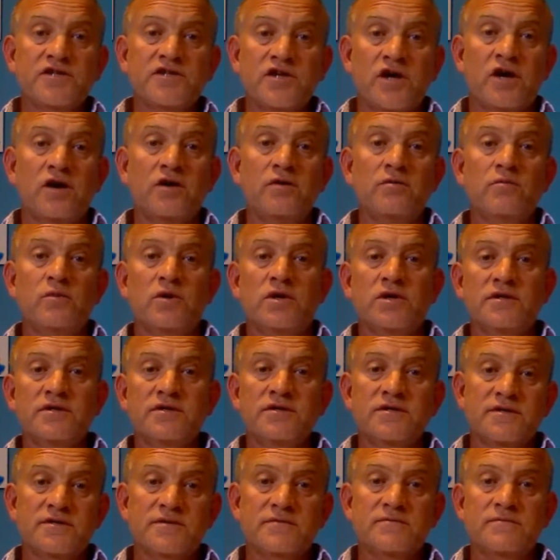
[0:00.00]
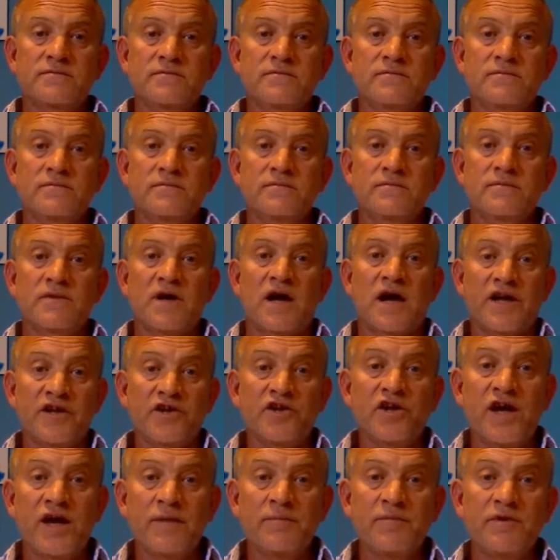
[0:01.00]
tone was, are
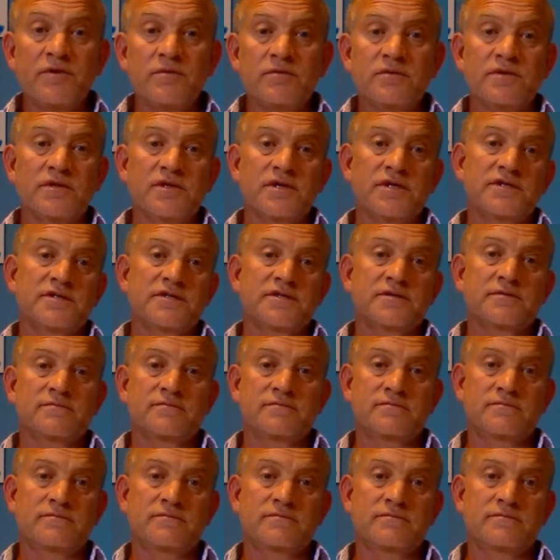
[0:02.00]
you happy with this?